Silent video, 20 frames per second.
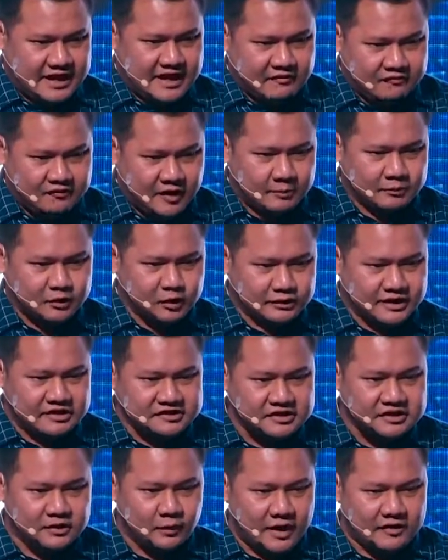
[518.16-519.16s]
from
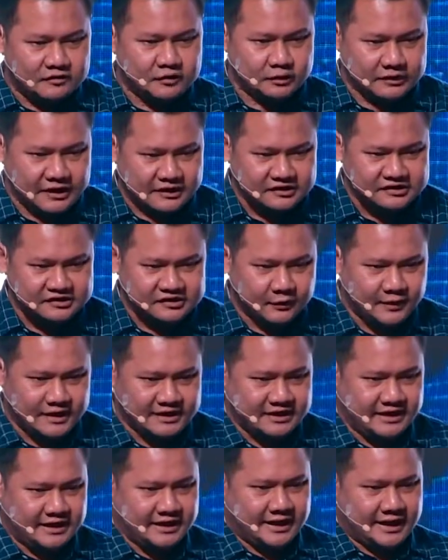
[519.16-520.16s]
2012 to
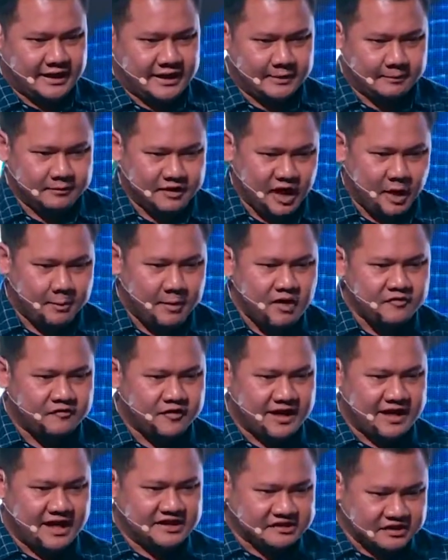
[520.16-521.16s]
2017, the amount of
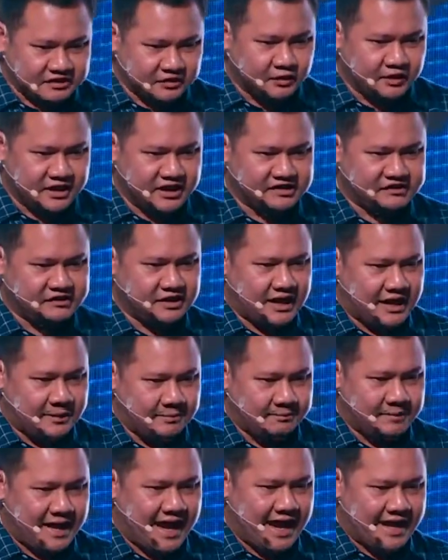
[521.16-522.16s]
fund has increased
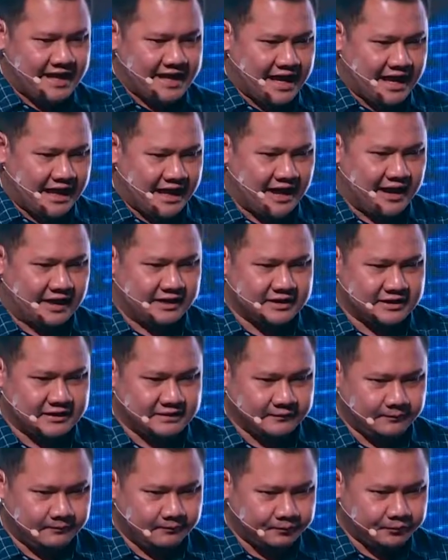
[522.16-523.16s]
by a lot.
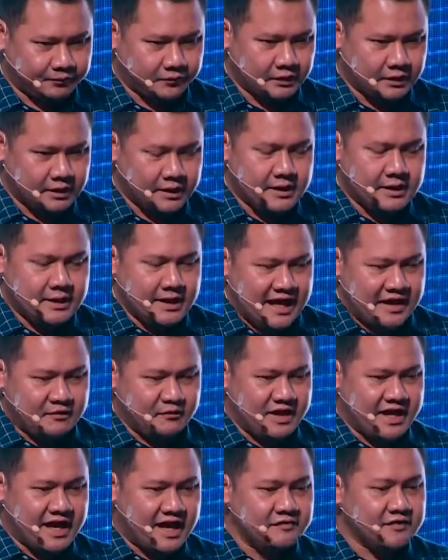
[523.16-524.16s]
And
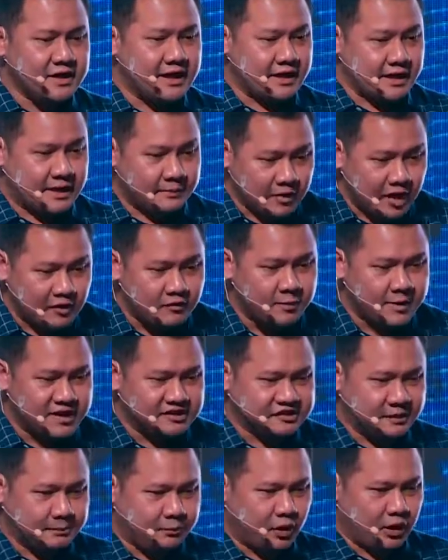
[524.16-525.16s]
we have
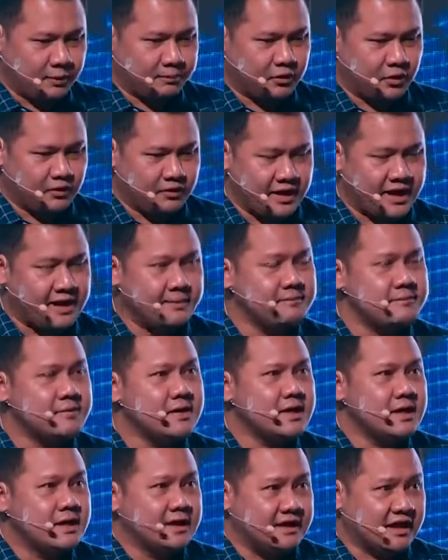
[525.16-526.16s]
government support program.
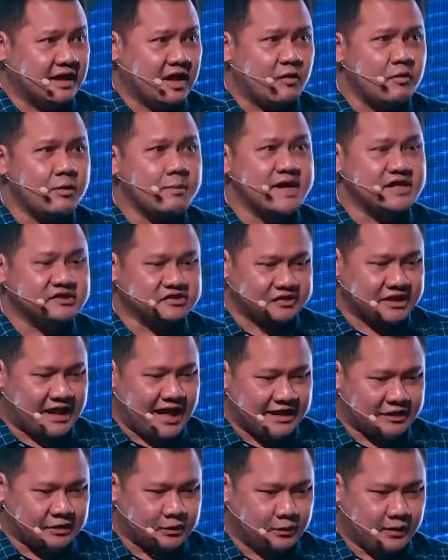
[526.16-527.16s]
The government
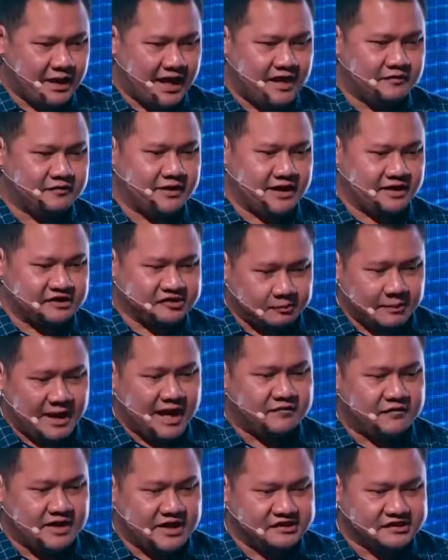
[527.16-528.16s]
start to have
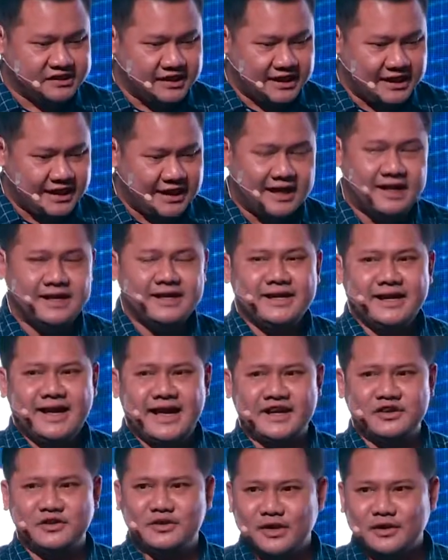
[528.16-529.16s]
smart visa,
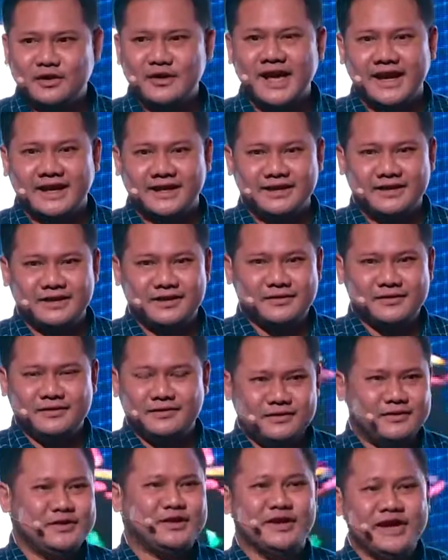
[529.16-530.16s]
and you
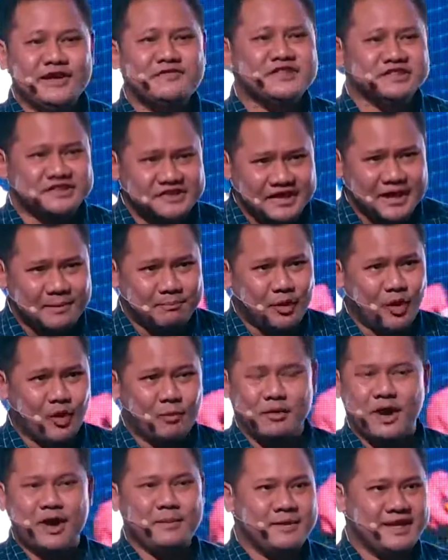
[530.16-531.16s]
live in Singapore,
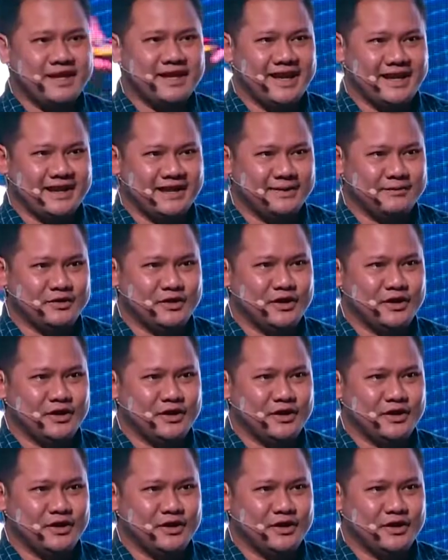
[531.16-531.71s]
probably what